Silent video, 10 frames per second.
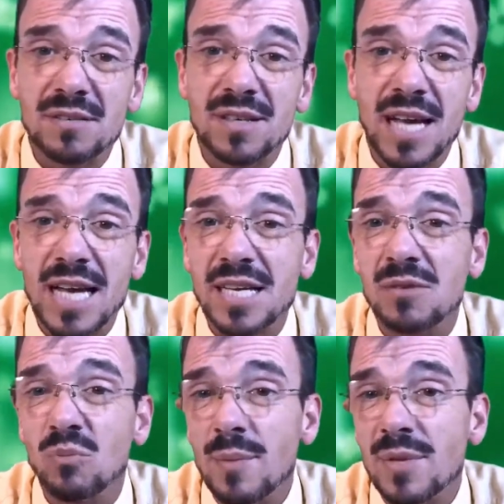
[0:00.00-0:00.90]
guided
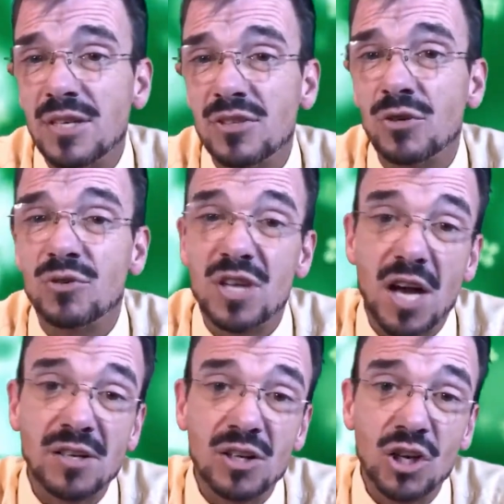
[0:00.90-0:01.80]
women to
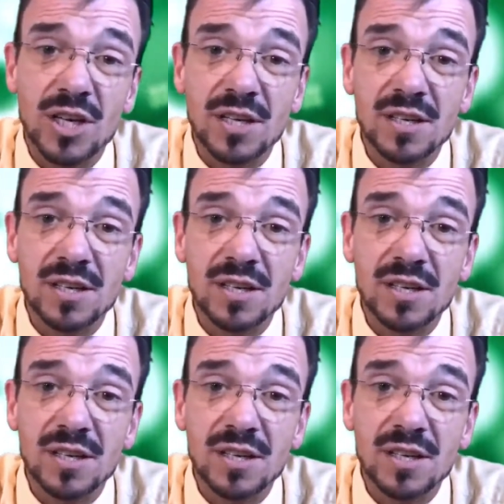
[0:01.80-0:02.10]
nunhood,